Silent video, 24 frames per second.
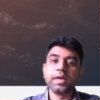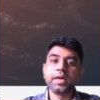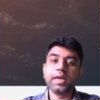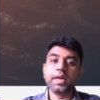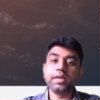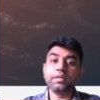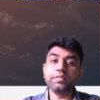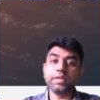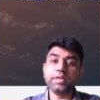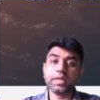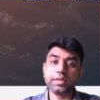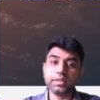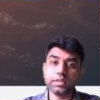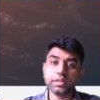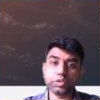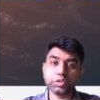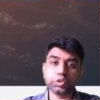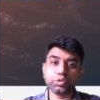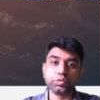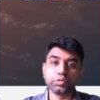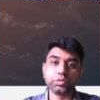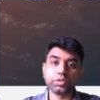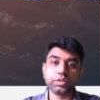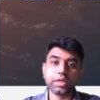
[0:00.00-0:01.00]
and we
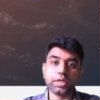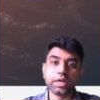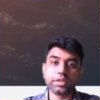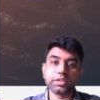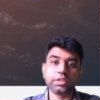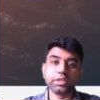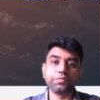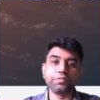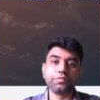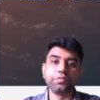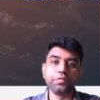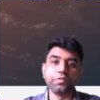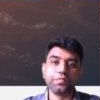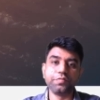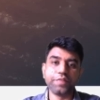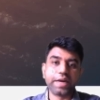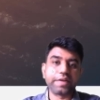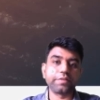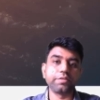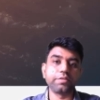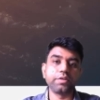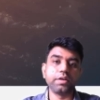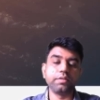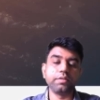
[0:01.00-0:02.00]
understood that the full
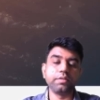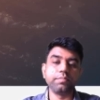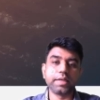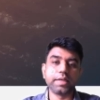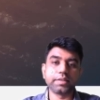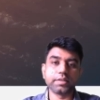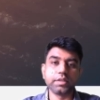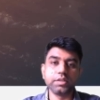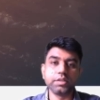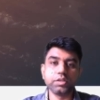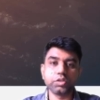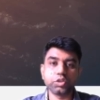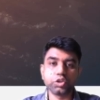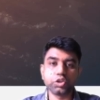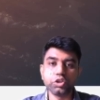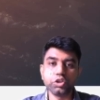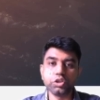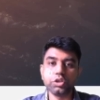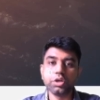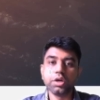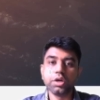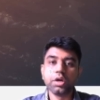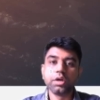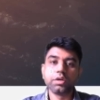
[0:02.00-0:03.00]
factorial method is
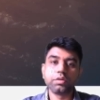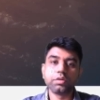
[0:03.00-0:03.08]
good